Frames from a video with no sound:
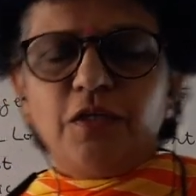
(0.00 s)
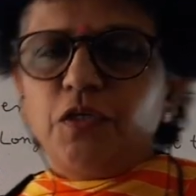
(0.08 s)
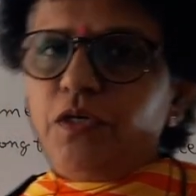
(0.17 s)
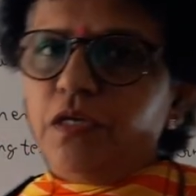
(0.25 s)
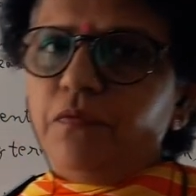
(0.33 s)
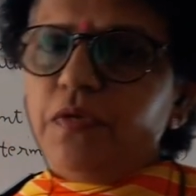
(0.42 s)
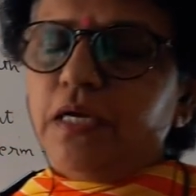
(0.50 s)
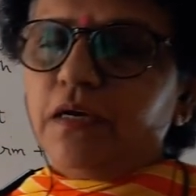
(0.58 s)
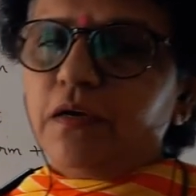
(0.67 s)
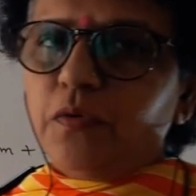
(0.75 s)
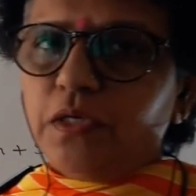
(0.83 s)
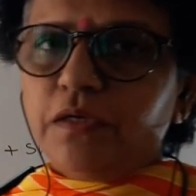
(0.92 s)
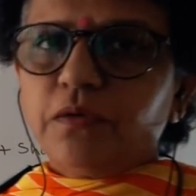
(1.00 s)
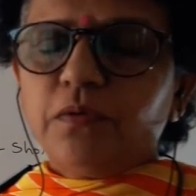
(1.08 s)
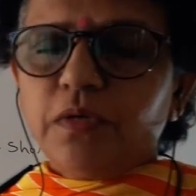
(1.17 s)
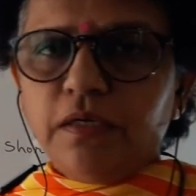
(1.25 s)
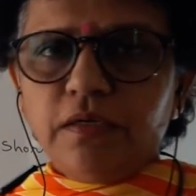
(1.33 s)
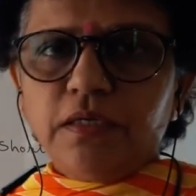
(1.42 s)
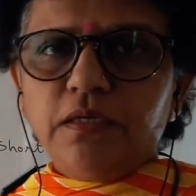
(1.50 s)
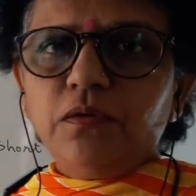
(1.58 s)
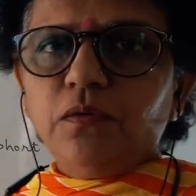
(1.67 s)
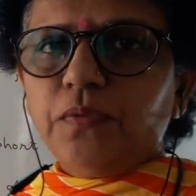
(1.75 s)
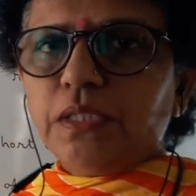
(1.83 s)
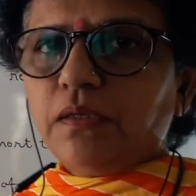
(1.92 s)
Today we are going to continue
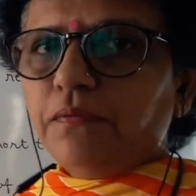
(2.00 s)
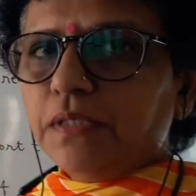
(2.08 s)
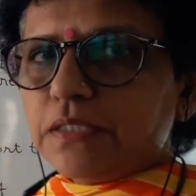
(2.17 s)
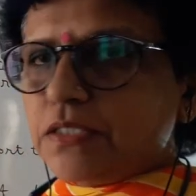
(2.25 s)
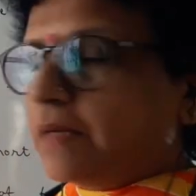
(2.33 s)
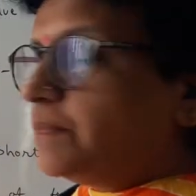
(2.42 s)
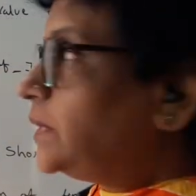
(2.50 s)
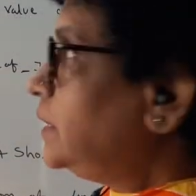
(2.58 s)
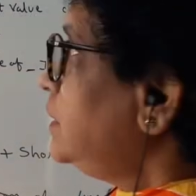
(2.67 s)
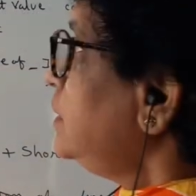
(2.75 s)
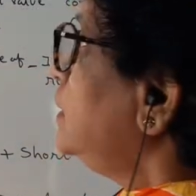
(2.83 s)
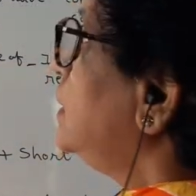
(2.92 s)
with our chapter